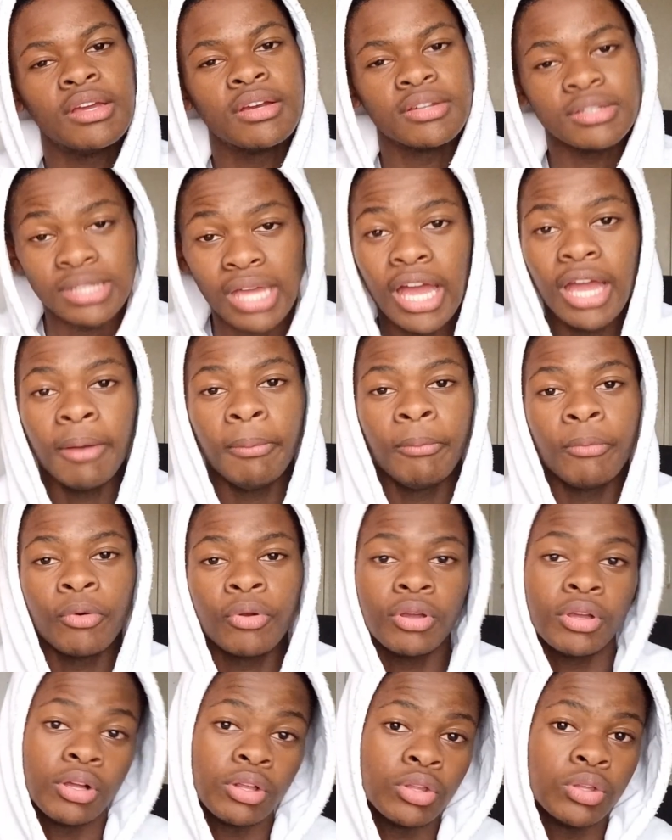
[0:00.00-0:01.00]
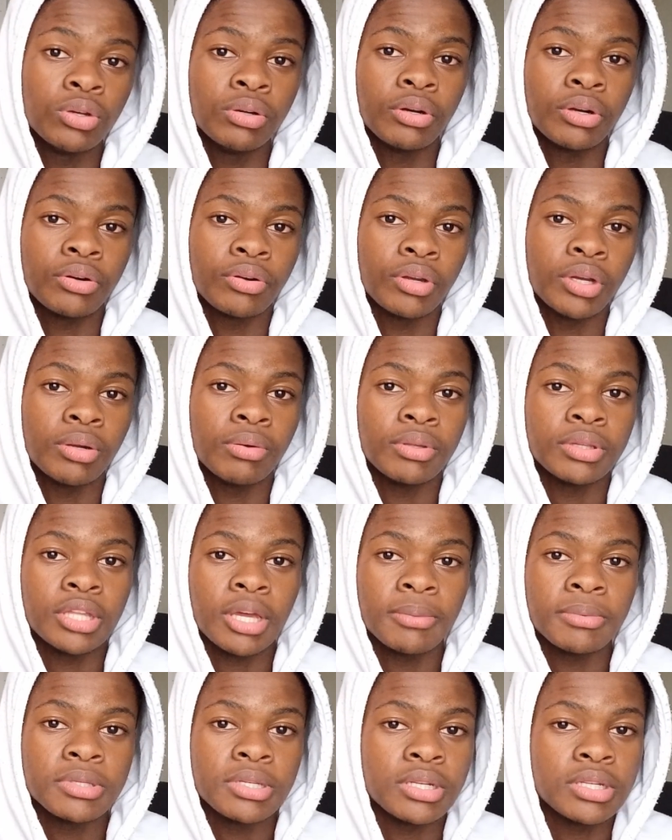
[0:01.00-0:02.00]
Because I am royal, you are royal. With
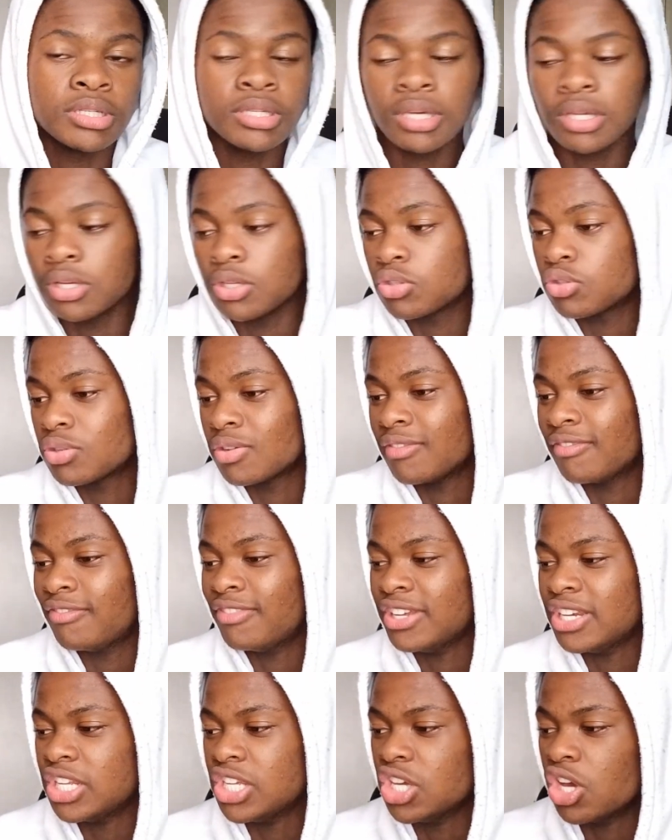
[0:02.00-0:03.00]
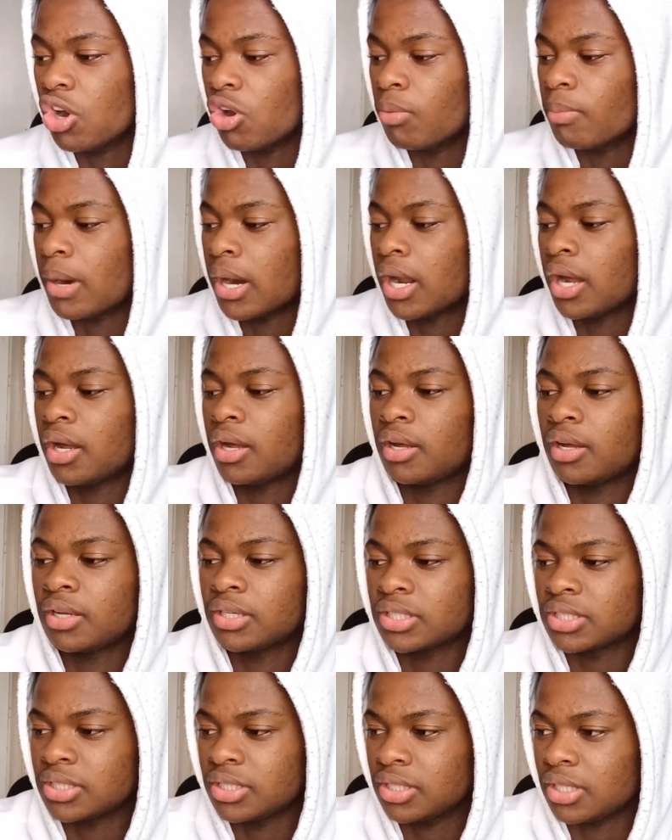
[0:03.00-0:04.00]
them said, let's get into the video, bruh.
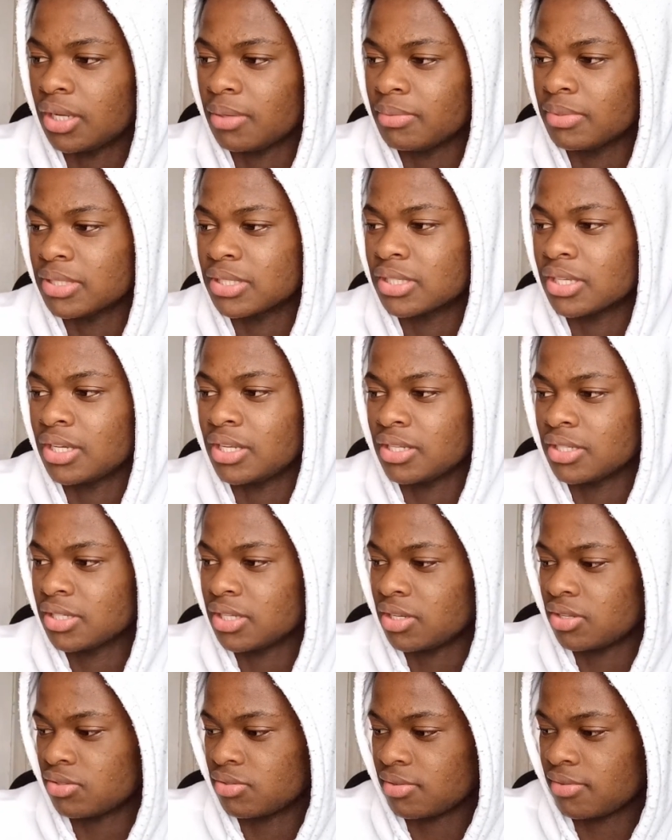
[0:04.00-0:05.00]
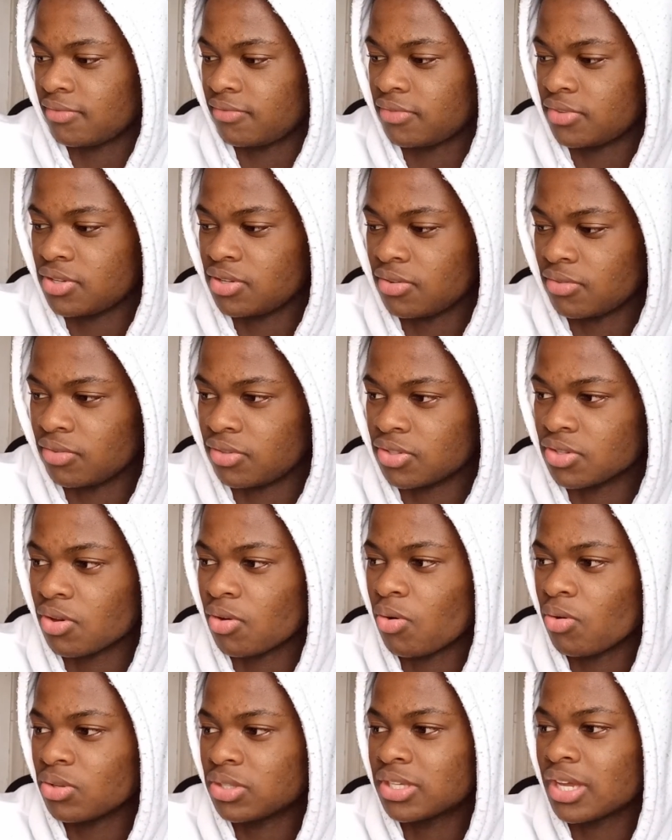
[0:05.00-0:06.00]
Shit, I've been saying let's get into the video this
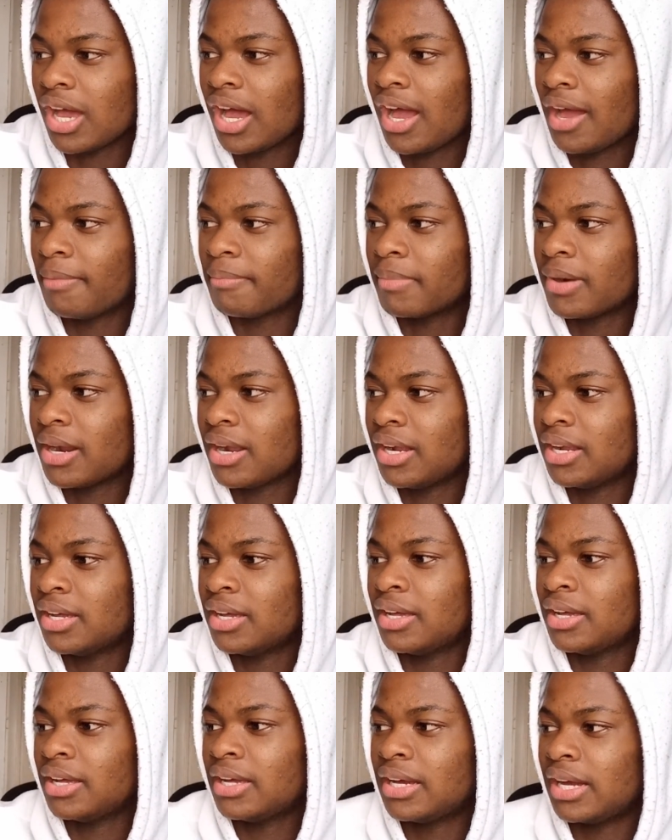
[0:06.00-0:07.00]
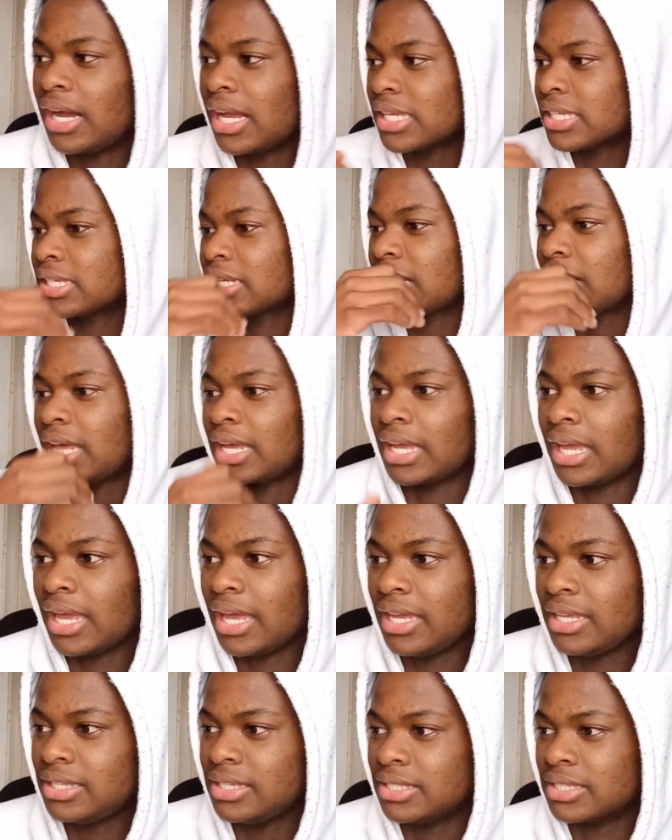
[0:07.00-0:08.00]
whole time, bruh. I said it like
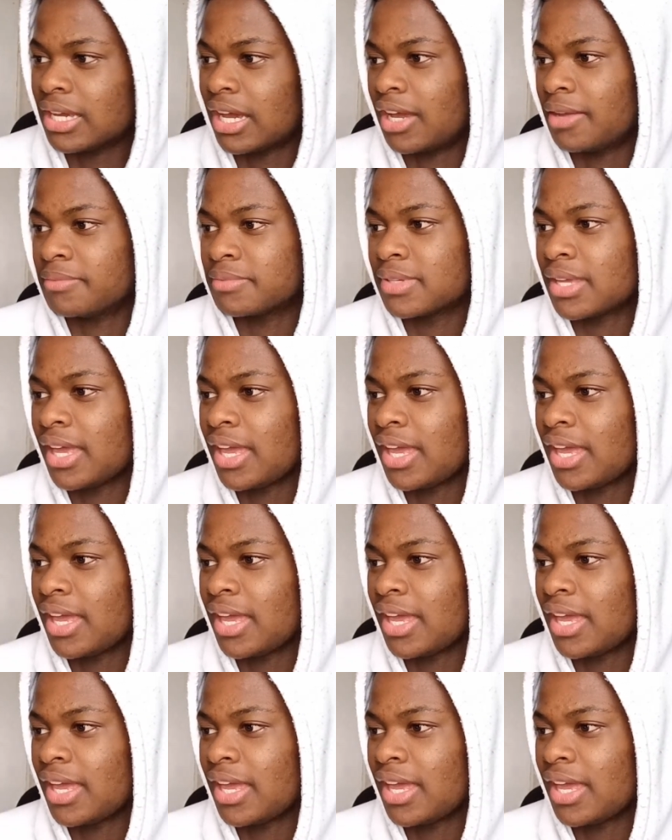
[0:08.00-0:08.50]
80 times.